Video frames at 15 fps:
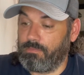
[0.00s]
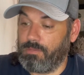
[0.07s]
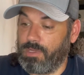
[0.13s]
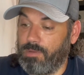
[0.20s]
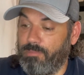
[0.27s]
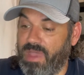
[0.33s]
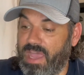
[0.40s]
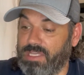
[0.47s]

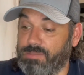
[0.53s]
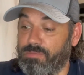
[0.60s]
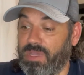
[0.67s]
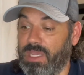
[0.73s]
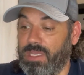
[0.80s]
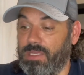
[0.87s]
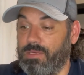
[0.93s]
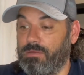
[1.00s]
bass
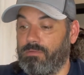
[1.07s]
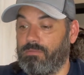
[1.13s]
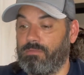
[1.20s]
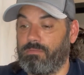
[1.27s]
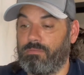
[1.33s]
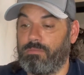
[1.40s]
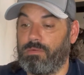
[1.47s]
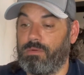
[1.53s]
bait,
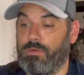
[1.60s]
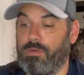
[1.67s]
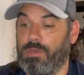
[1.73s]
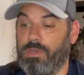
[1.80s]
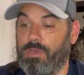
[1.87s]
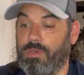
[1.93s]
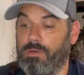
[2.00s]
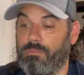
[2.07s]

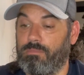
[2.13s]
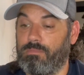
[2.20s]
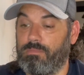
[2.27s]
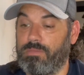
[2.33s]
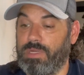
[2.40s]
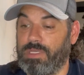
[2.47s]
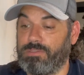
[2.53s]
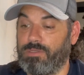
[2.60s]

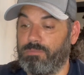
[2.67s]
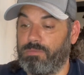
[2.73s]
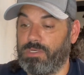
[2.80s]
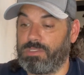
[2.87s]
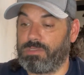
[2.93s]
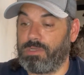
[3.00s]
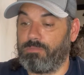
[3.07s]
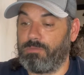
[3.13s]
not so
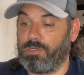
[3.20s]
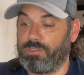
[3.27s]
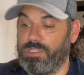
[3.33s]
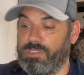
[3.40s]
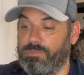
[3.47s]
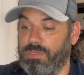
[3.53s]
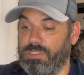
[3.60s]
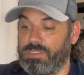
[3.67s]
much a
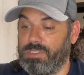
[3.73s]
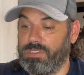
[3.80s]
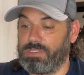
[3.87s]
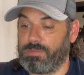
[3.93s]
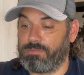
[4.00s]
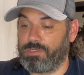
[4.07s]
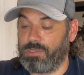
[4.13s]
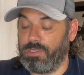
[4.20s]
multi-species. I'm
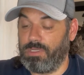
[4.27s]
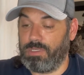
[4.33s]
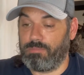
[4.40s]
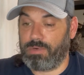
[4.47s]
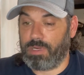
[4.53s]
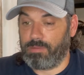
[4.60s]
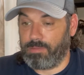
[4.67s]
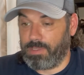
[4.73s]
sure you could
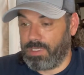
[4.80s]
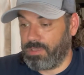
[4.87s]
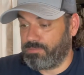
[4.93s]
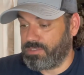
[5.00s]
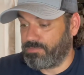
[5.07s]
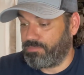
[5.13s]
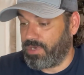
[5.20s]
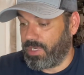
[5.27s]
probably get
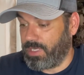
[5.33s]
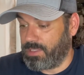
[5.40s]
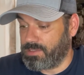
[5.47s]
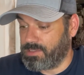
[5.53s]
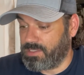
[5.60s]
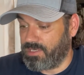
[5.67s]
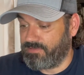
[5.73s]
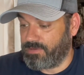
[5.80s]
some pike and
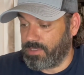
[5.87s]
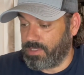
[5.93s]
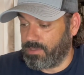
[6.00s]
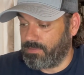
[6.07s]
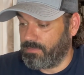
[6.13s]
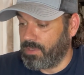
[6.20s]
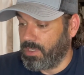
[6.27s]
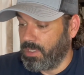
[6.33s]
stuff on it,
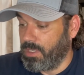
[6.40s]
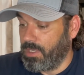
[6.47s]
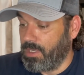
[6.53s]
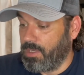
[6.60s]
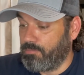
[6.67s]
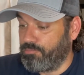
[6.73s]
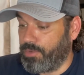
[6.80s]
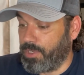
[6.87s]

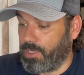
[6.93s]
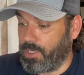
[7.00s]
but